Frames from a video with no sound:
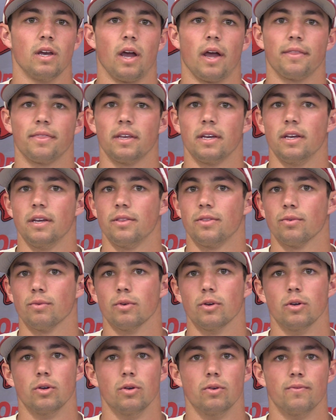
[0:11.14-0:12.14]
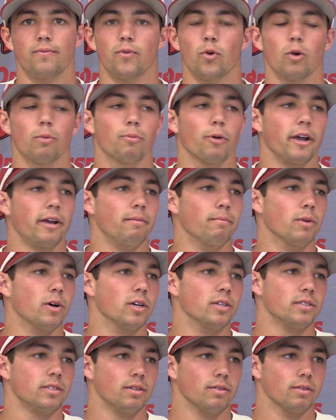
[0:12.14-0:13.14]
I think he threw 4 breaking
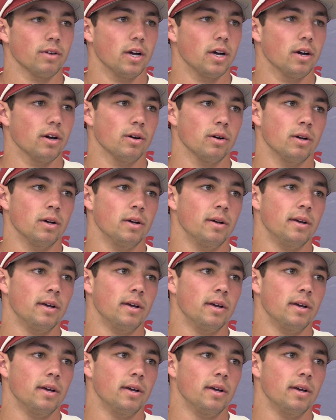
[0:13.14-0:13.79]
balls in a row.